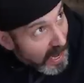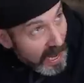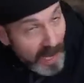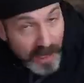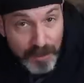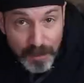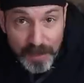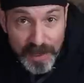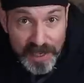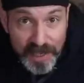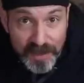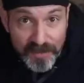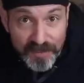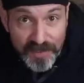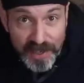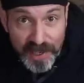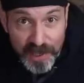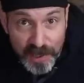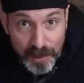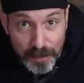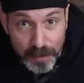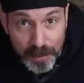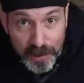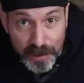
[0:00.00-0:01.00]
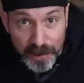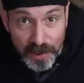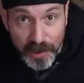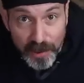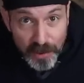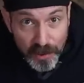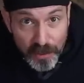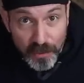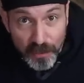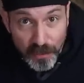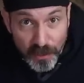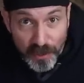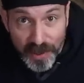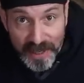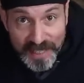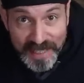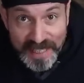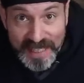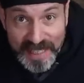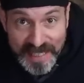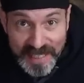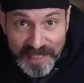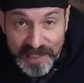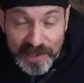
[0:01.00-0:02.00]
I'll make available right
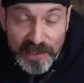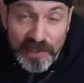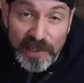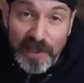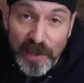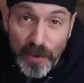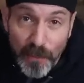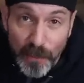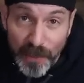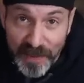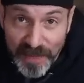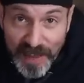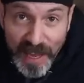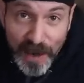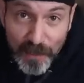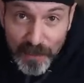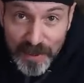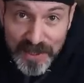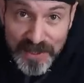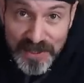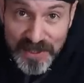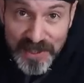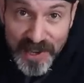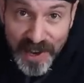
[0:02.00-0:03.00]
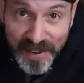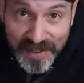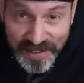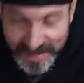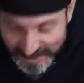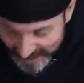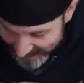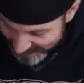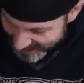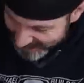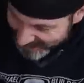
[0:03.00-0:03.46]
here when that one's done.